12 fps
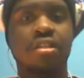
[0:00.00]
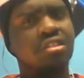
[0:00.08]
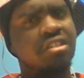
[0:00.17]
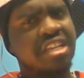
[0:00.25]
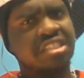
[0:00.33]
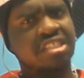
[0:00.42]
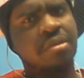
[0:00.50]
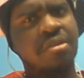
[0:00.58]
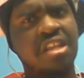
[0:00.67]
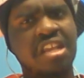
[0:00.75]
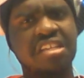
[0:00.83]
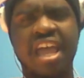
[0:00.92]
Look at some of
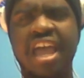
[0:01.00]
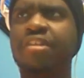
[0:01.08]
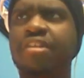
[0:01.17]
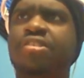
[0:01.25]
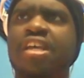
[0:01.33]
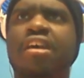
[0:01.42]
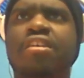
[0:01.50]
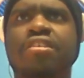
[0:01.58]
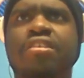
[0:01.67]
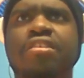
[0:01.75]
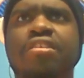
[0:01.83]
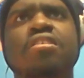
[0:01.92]
these actors out
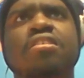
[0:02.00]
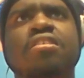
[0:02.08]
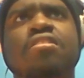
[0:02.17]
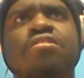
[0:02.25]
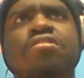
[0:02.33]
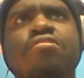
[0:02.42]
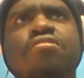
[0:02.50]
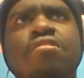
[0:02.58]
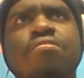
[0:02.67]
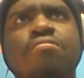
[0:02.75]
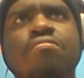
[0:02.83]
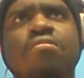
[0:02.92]
here. You
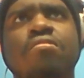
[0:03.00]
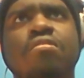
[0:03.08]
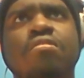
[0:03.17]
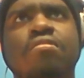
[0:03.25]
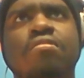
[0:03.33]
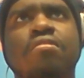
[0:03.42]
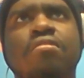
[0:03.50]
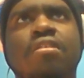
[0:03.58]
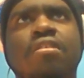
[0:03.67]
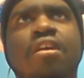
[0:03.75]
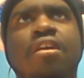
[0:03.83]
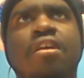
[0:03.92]
know,
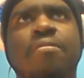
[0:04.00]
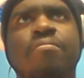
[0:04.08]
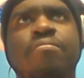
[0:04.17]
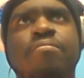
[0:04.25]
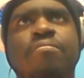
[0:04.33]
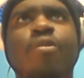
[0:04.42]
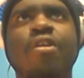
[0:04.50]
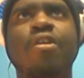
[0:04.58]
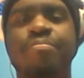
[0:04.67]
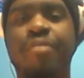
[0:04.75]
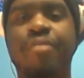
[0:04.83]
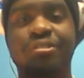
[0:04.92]
um,
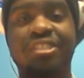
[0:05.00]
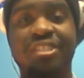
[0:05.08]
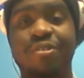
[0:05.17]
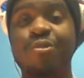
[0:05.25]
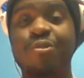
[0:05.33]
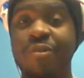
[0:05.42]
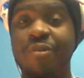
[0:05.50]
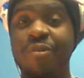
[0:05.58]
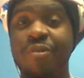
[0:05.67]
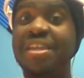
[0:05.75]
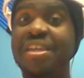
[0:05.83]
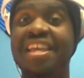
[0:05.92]
one person who they
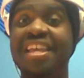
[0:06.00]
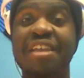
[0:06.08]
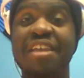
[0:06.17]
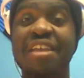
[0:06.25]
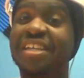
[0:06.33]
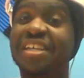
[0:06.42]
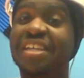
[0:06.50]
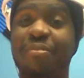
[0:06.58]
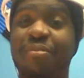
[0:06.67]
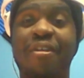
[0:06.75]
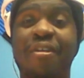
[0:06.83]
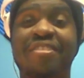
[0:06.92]
believe is a
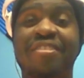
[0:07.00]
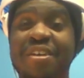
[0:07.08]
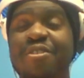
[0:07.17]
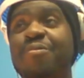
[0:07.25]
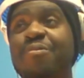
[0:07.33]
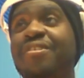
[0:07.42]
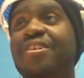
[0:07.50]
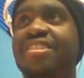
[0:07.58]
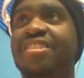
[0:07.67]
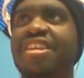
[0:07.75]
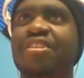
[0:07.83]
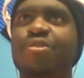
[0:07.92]
part of the uh,
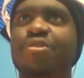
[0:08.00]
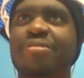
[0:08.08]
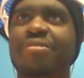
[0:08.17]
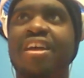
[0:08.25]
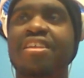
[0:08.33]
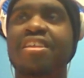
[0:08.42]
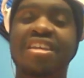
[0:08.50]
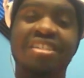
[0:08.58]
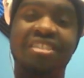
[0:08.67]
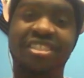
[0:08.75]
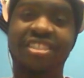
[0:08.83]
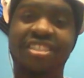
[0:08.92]
the Illuminati
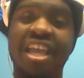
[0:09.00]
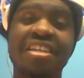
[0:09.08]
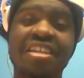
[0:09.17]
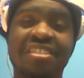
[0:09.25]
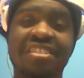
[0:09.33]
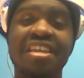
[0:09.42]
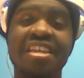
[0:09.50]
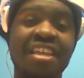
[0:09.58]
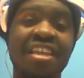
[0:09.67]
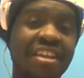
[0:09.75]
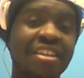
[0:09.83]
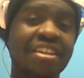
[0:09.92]
is Jay Z
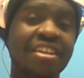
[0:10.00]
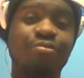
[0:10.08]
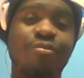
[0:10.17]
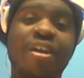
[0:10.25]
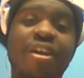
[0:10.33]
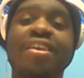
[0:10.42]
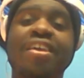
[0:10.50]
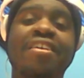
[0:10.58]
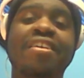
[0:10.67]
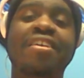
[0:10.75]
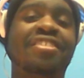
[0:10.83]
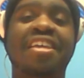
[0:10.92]
and his wife
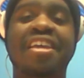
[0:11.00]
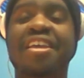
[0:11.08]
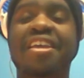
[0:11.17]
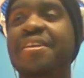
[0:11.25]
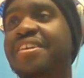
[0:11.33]
Beyonce.